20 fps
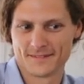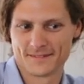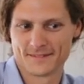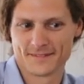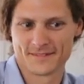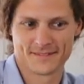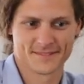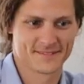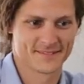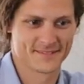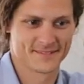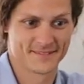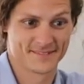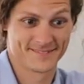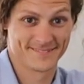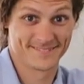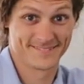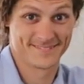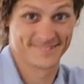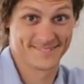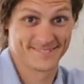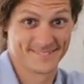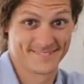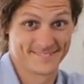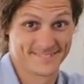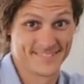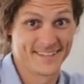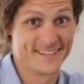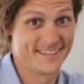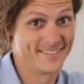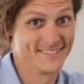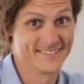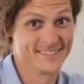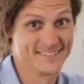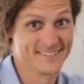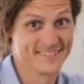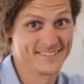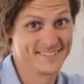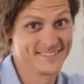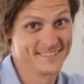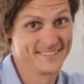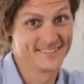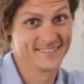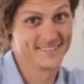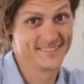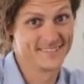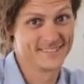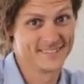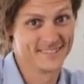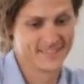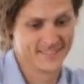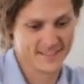Wears it every year. I do. You look so